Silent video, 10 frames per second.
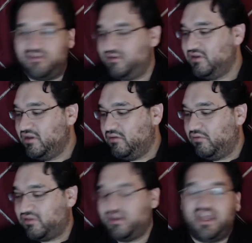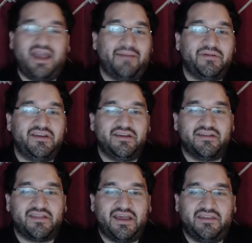And what's going to happen
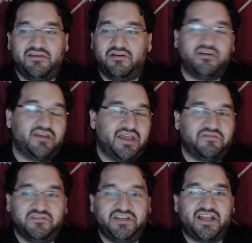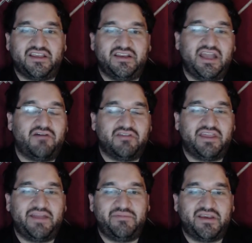is that they're going to get rejected now and
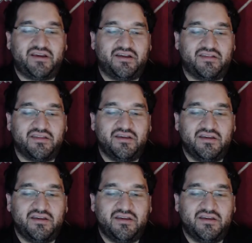then because